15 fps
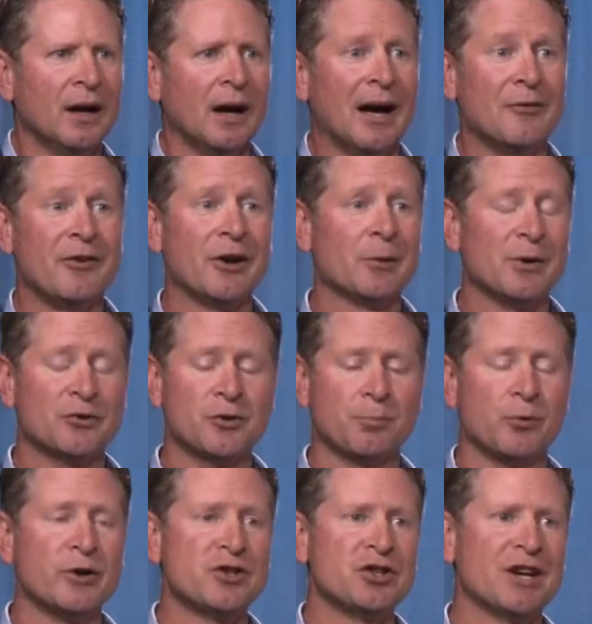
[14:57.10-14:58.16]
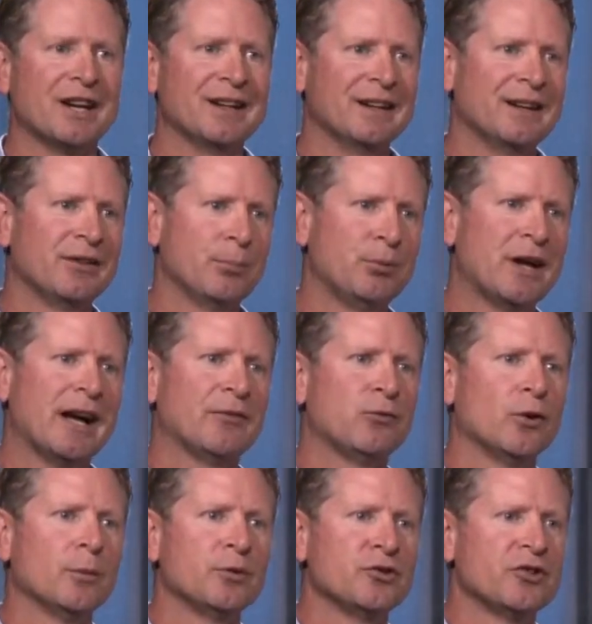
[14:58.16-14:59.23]
I very much appreciate the
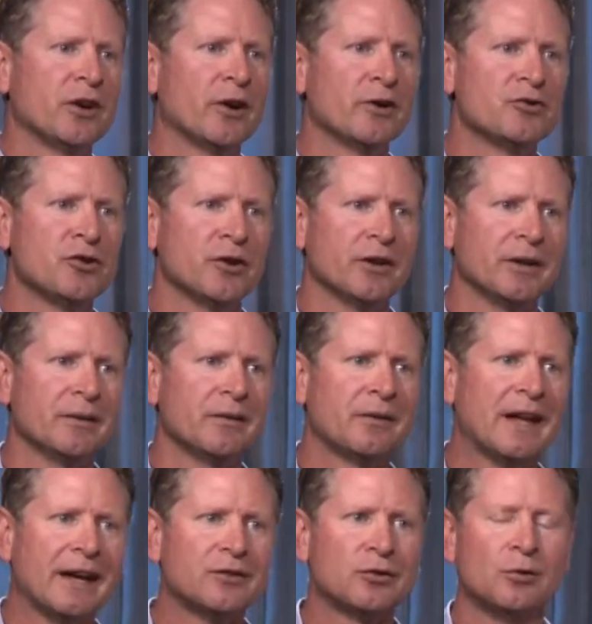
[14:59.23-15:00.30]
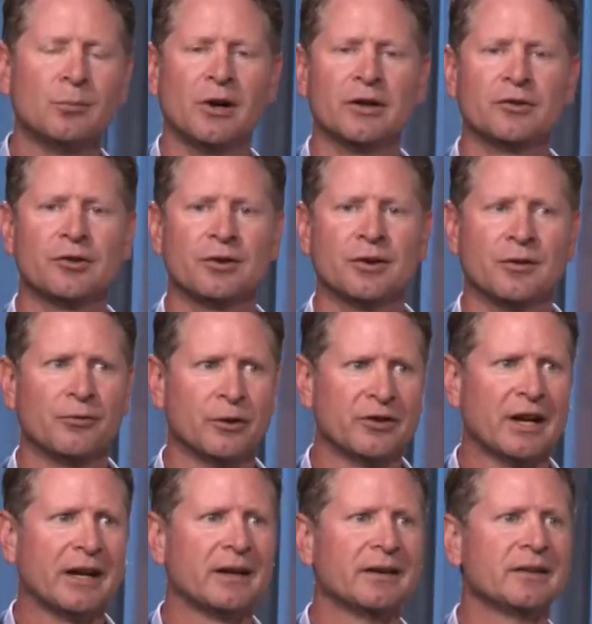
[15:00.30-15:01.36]
platform to share our journey. Thanks so much for
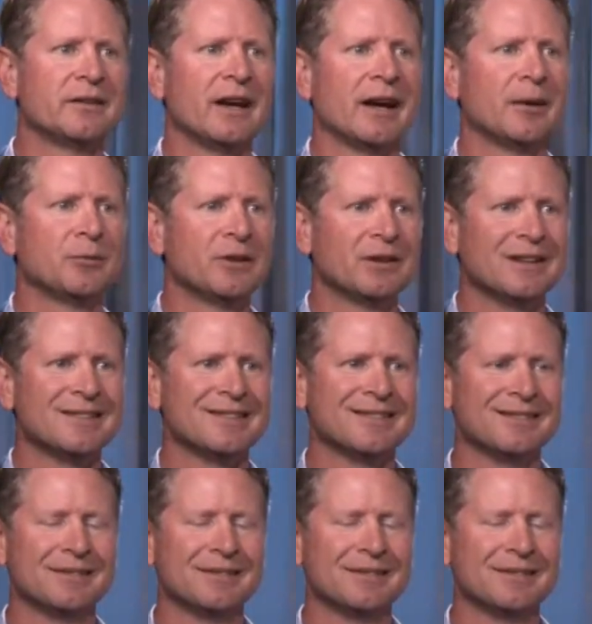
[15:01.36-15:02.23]
taking the time to listen,